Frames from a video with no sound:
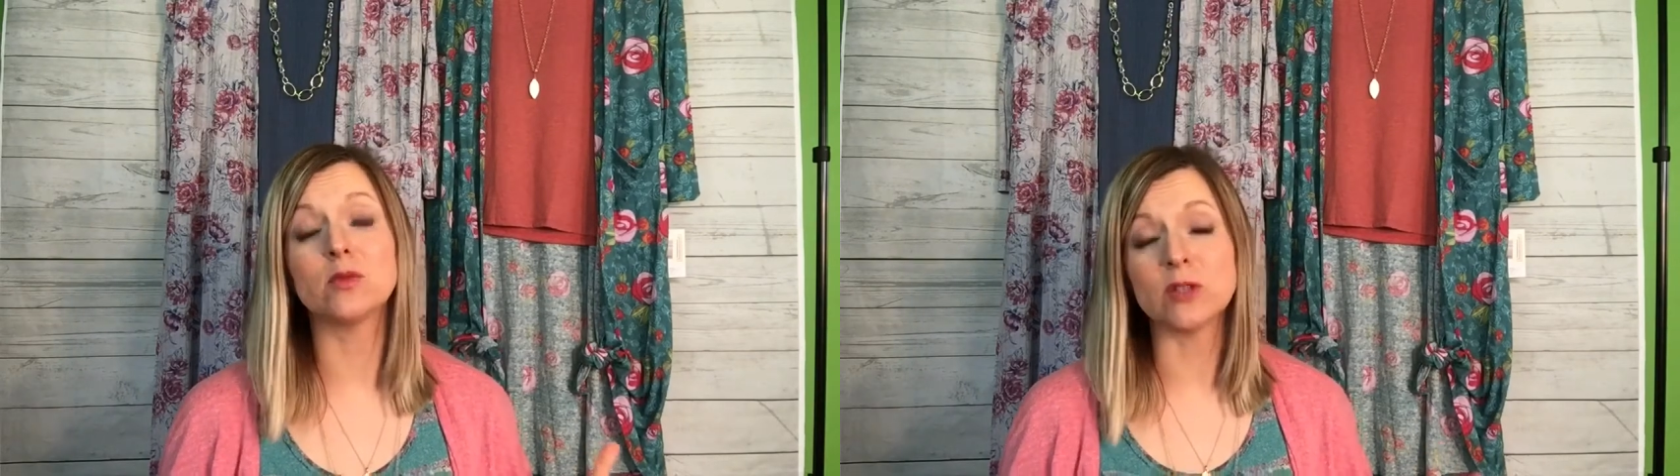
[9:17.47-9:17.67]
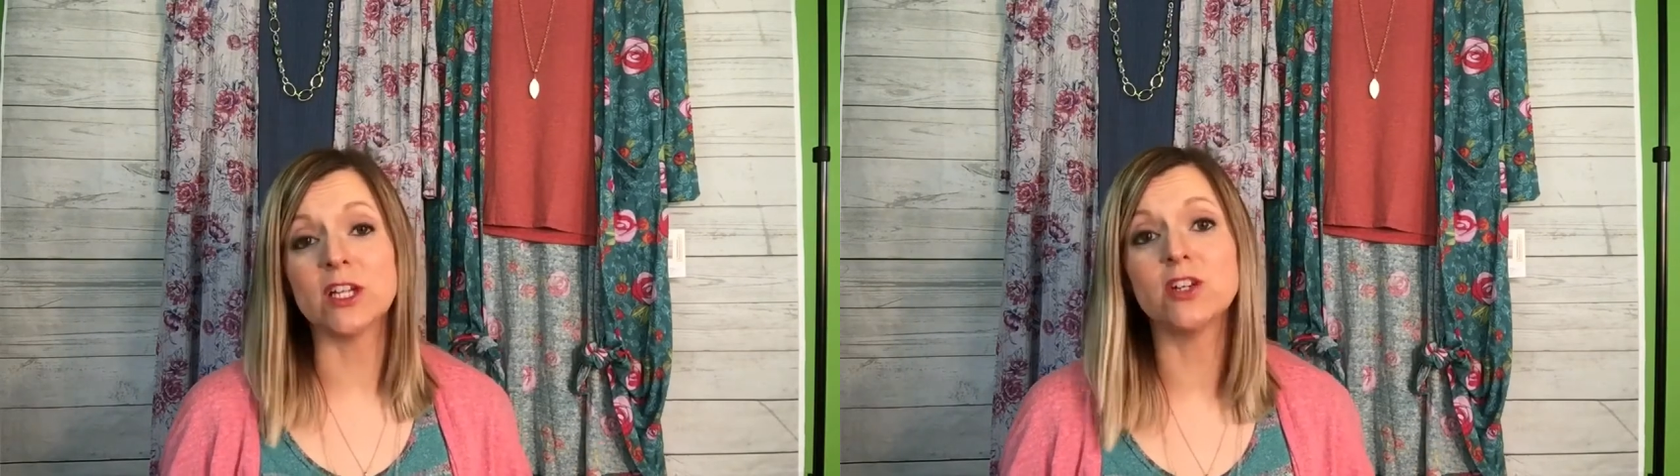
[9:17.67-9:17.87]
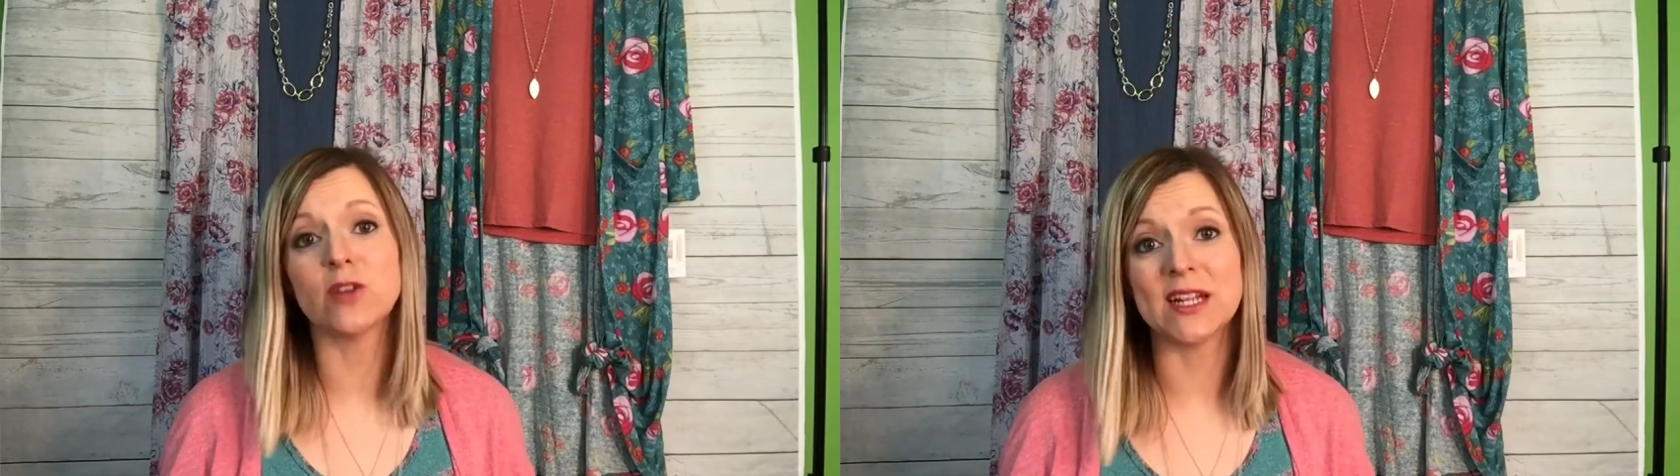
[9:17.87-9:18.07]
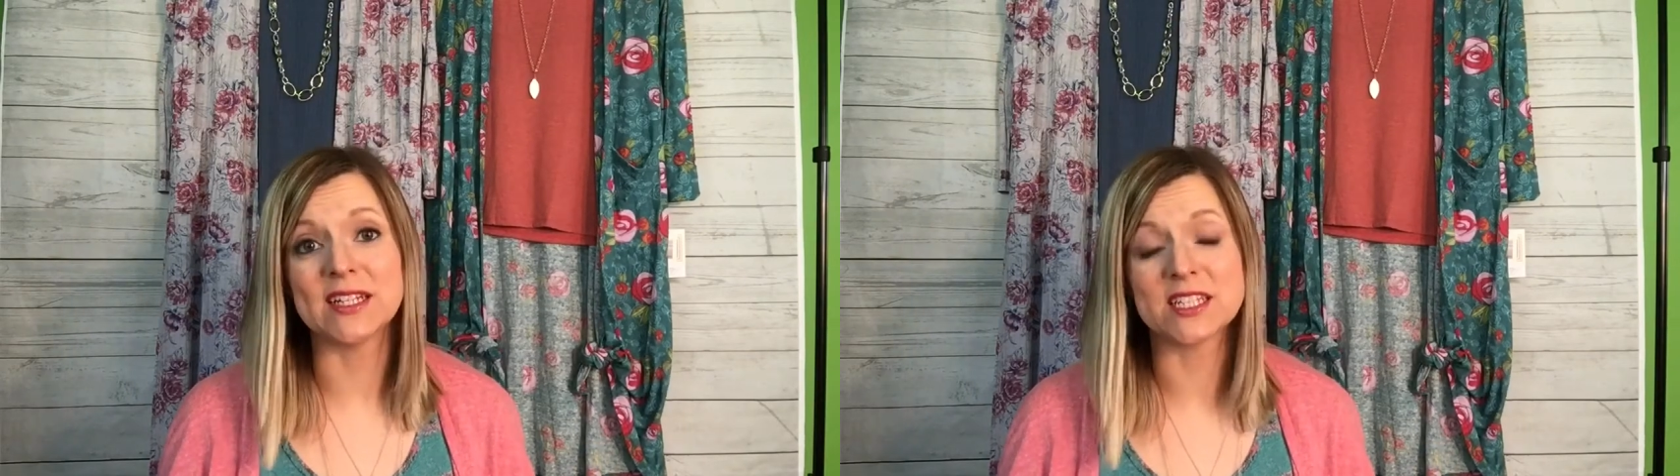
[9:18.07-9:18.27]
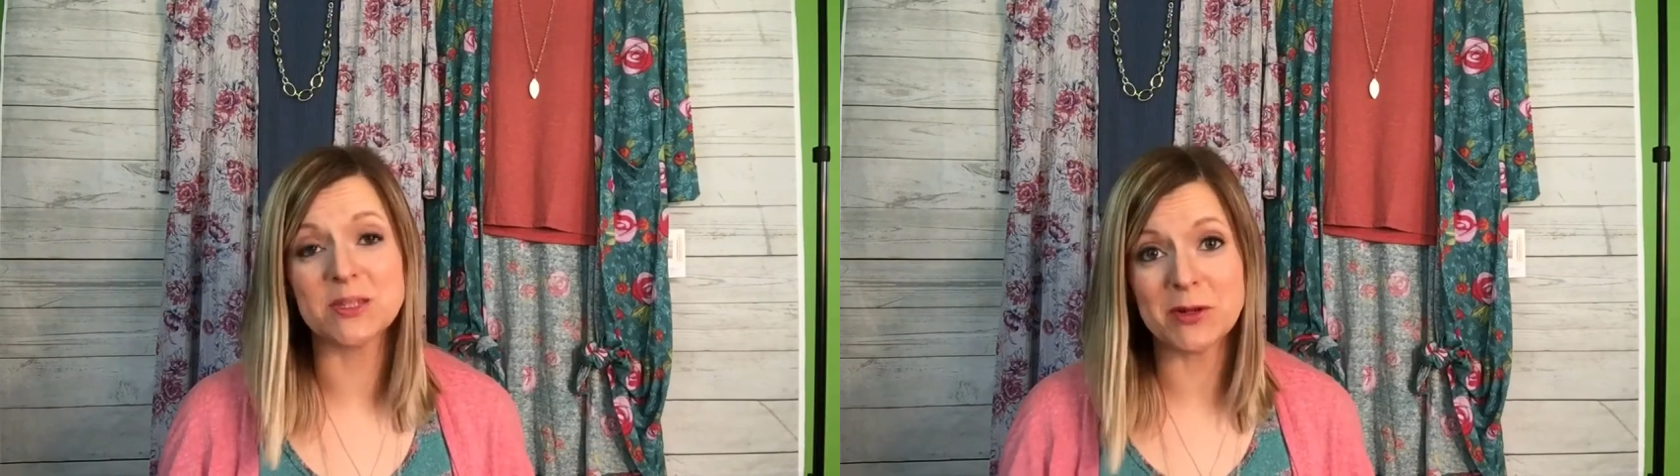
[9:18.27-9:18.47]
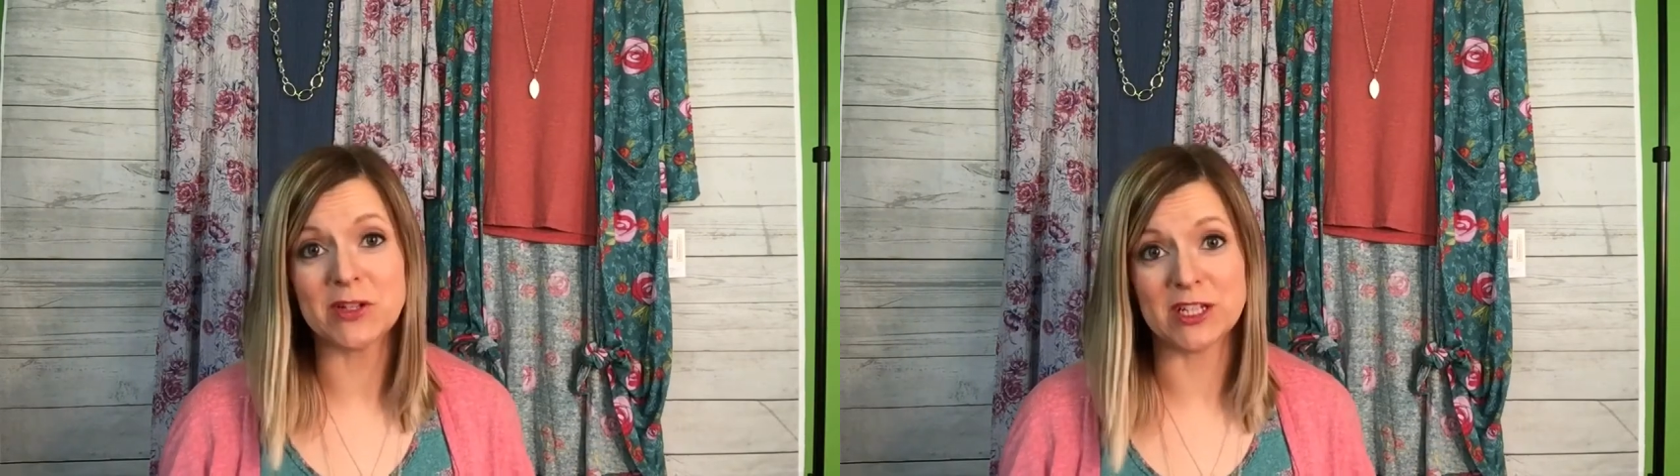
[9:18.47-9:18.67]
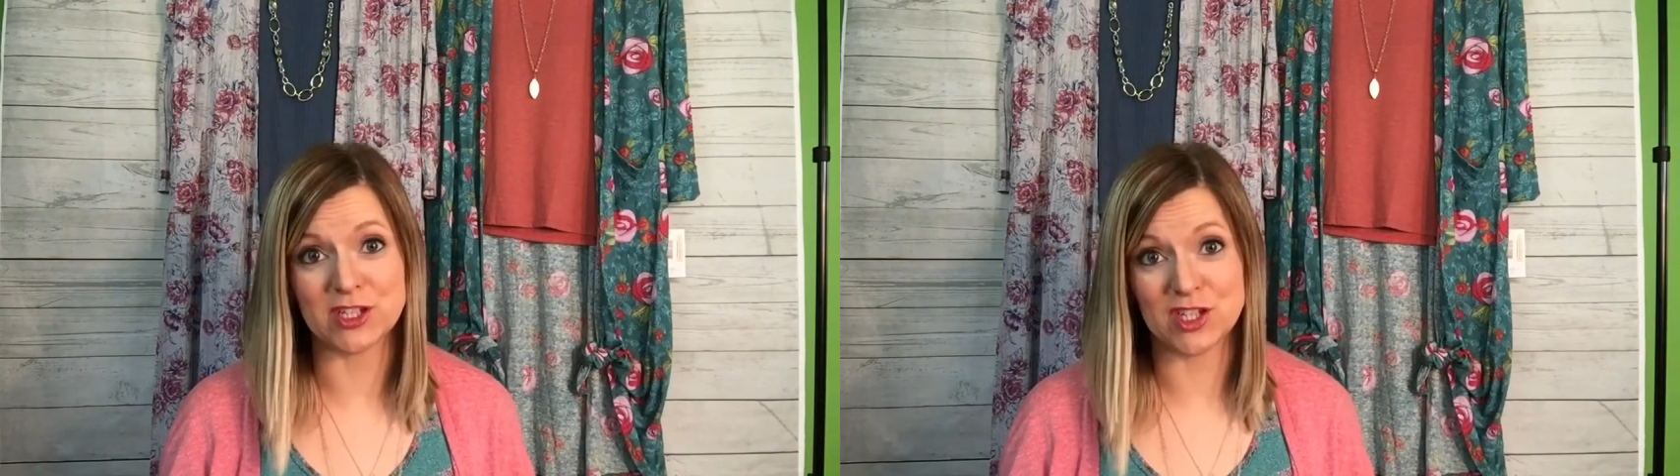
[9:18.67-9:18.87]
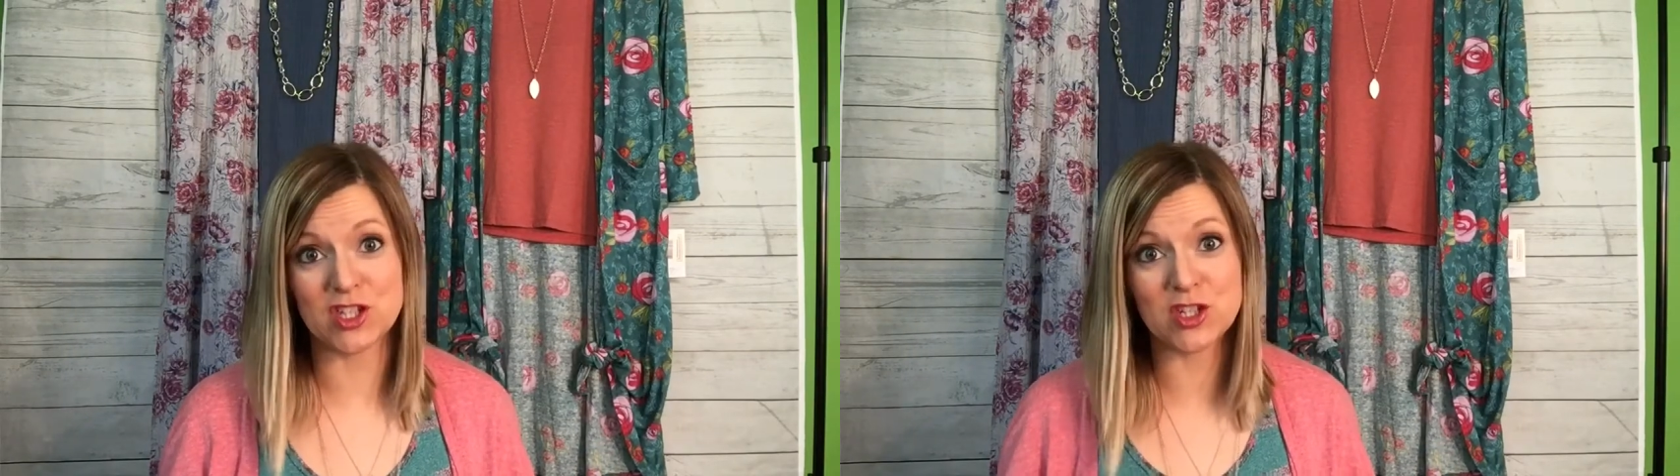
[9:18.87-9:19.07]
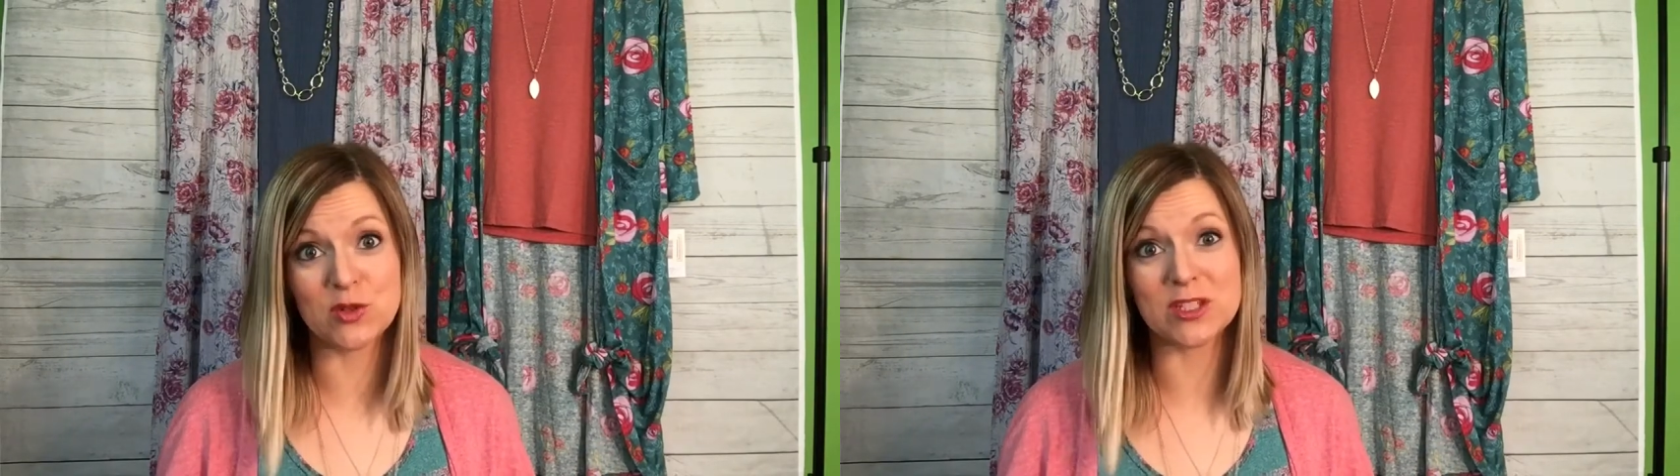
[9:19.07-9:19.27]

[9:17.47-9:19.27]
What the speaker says: really great experience too.